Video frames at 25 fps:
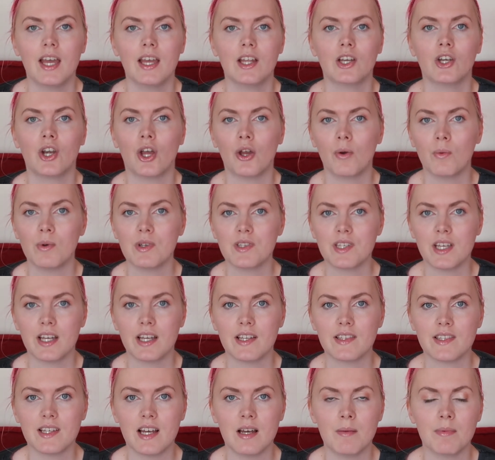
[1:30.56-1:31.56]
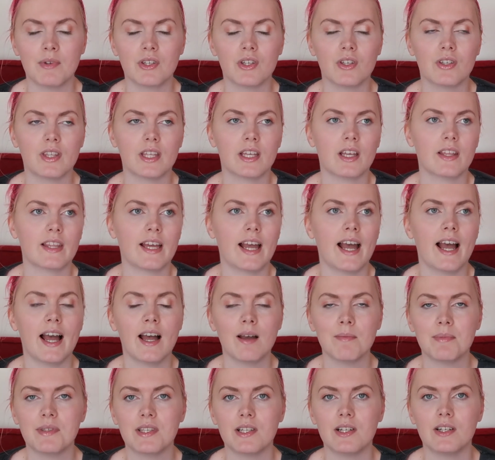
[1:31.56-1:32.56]
no one turns up and you think that
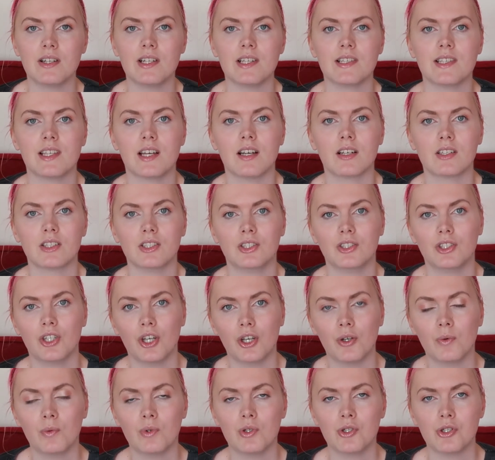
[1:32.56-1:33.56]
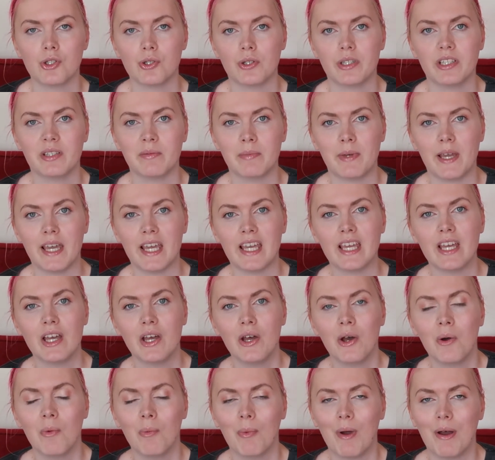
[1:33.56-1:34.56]
absolutely sucked, no one joined me,
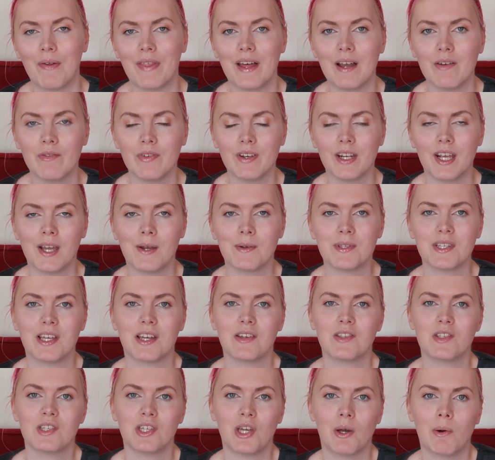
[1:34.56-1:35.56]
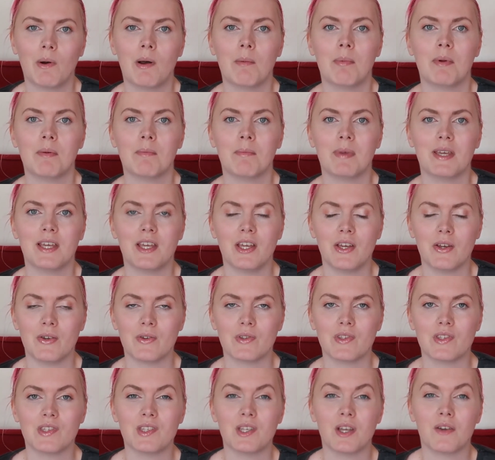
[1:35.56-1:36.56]
well that video is going to go up and be
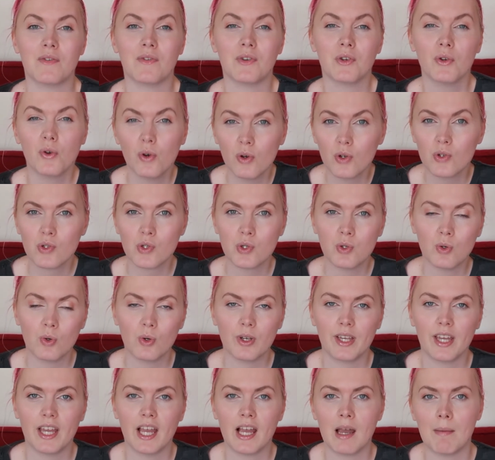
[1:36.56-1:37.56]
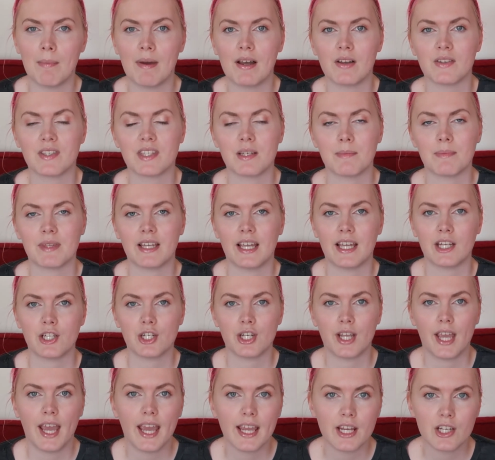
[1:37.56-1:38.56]
used. So if you're talking about something
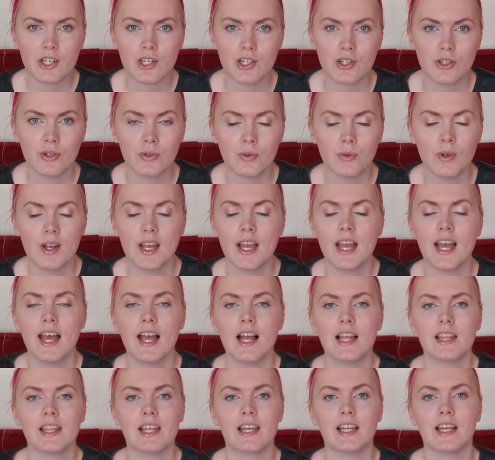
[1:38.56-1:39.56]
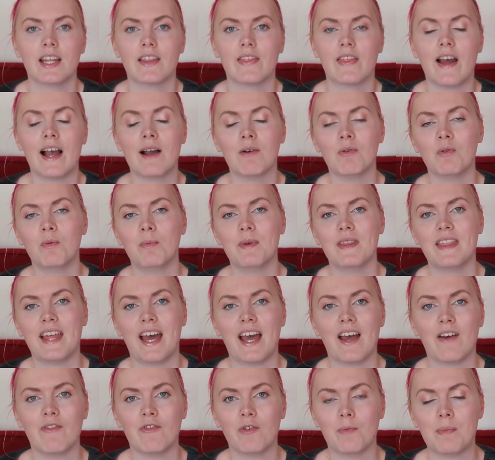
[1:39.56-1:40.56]
educational, then that will be
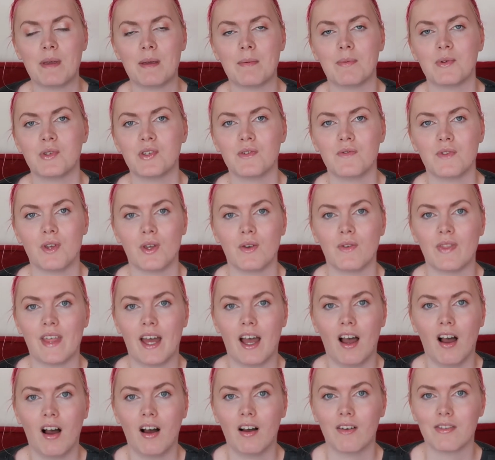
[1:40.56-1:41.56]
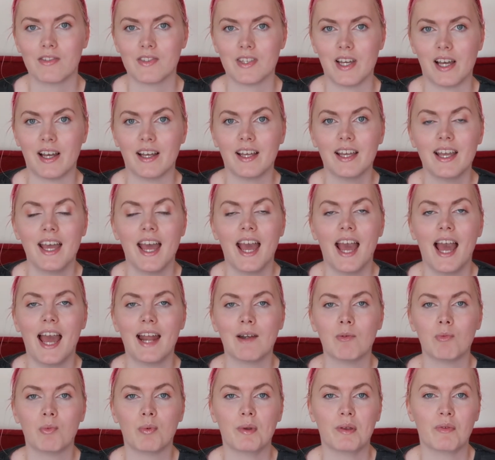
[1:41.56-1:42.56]
there for people to view thereafter
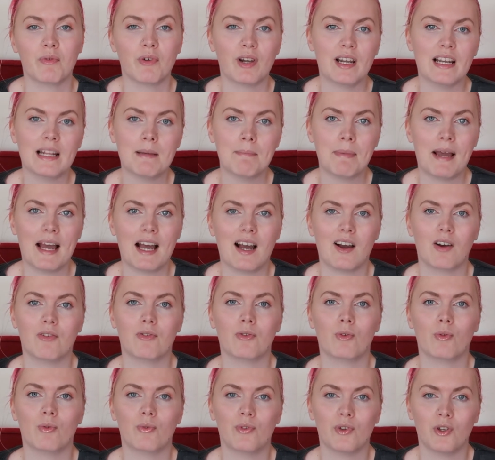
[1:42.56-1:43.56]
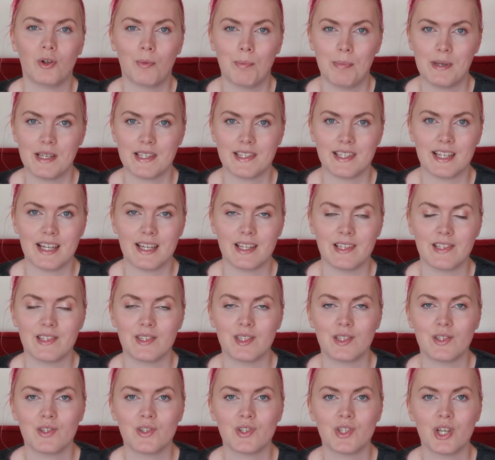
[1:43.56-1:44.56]
and will be really powerful for your
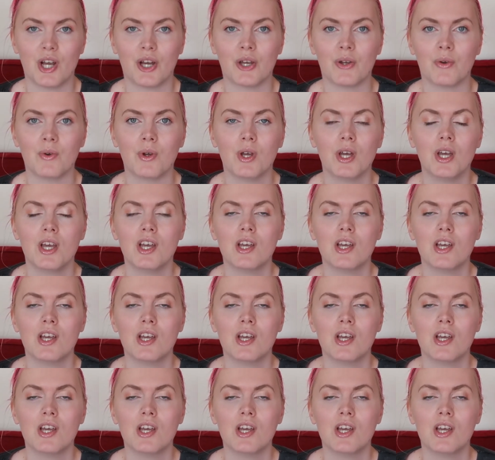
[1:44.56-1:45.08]
business. So